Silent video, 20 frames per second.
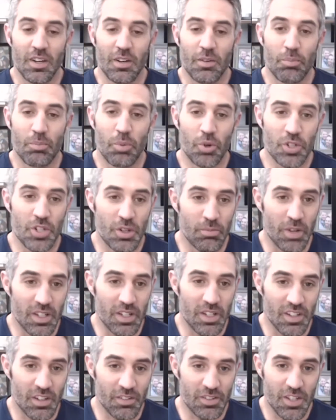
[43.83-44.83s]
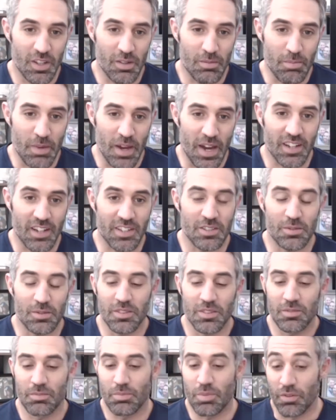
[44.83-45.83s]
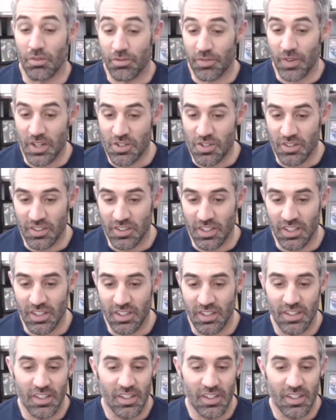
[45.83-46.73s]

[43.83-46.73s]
pushing myself to the max professionally,